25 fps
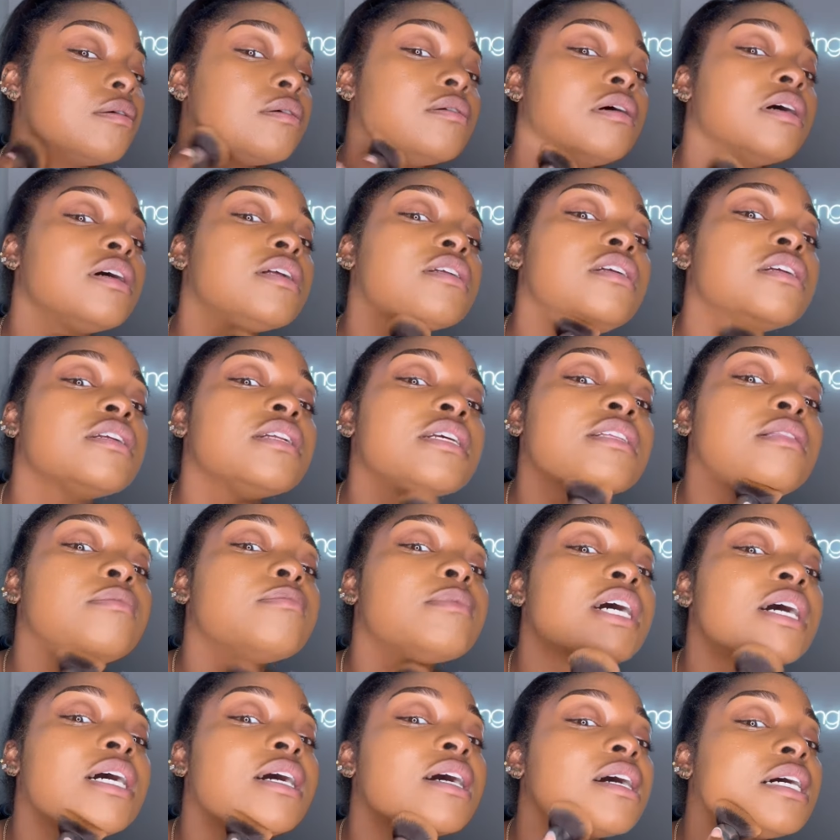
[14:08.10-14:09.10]
underneath
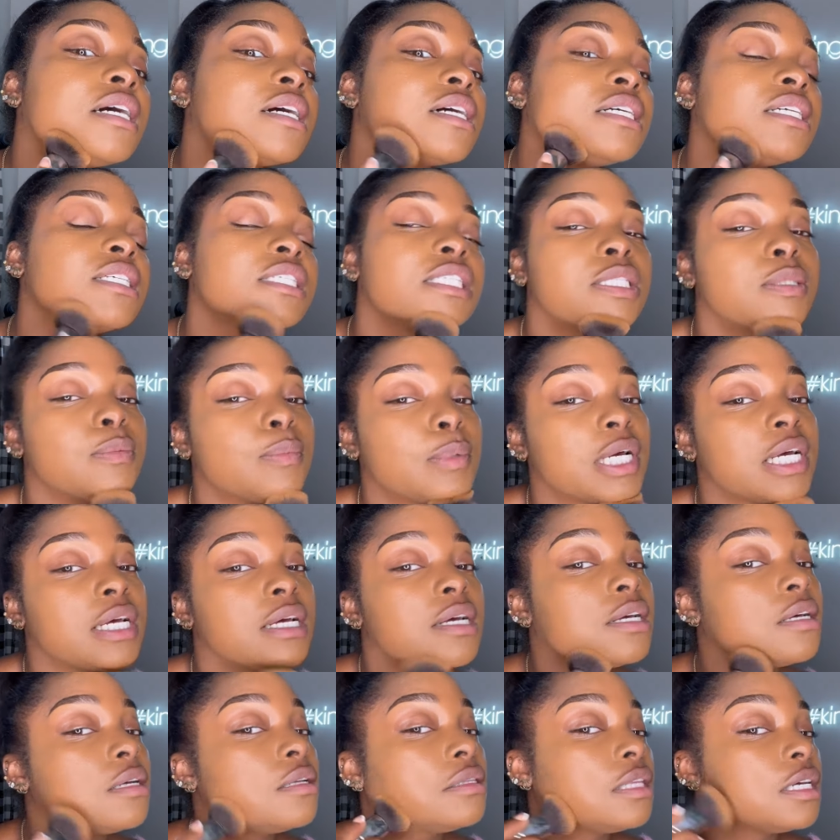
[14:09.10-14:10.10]
my eyes,
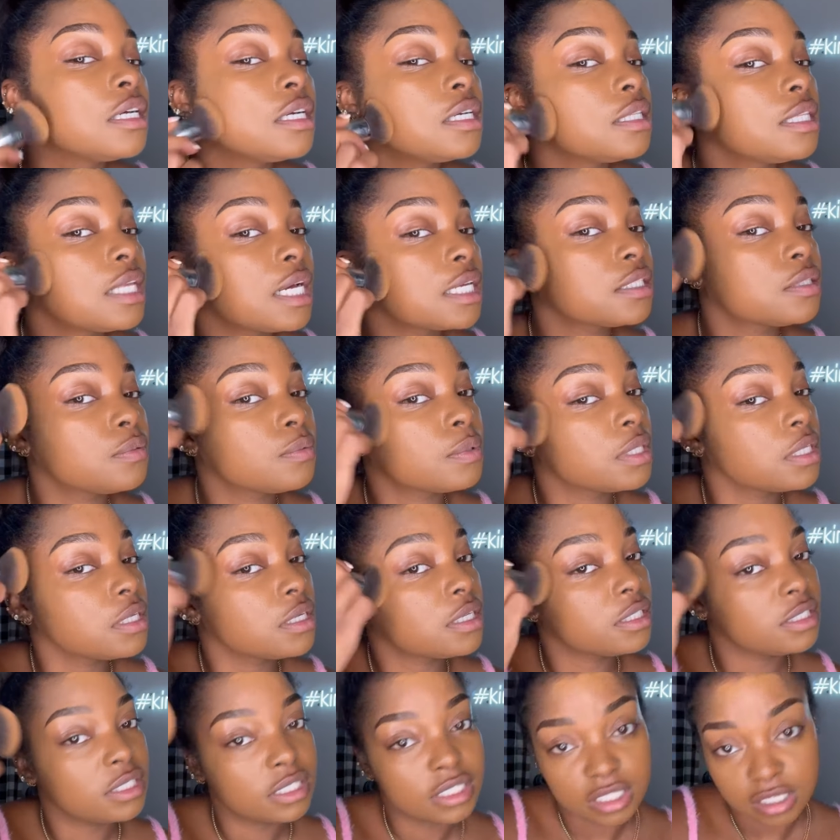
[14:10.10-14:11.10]
but that's what the
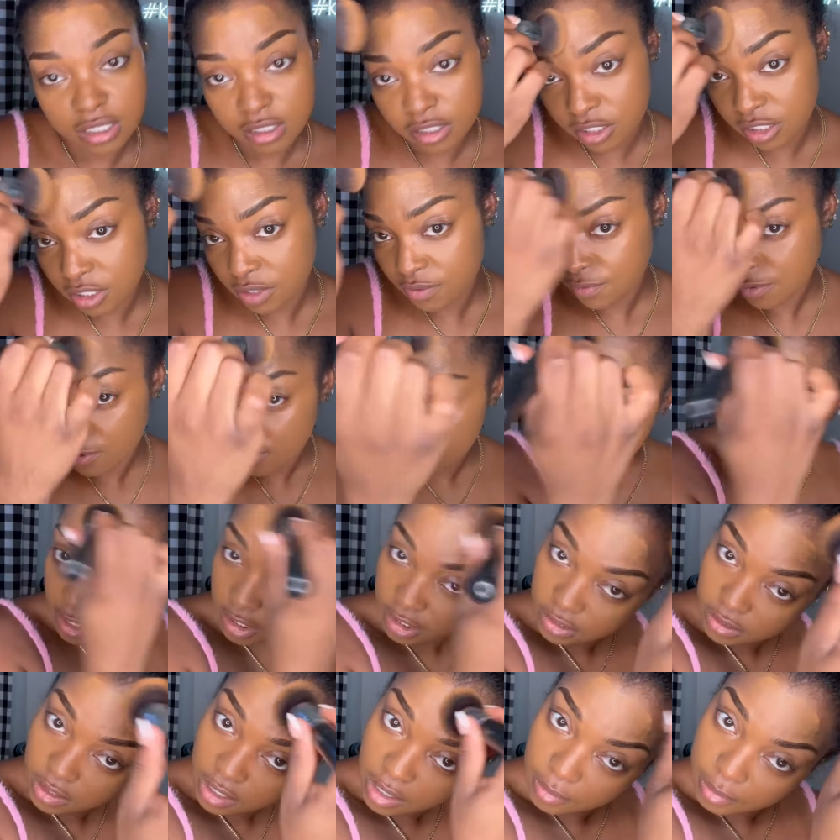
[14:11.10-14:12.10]
concealer is for,
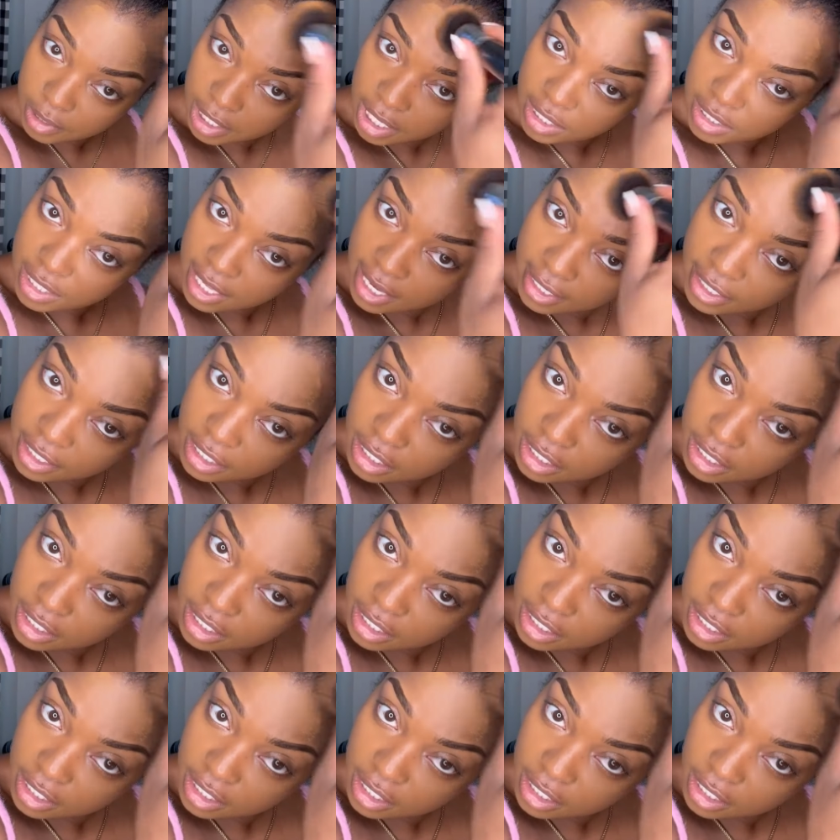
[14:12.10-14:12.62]
so I'm not like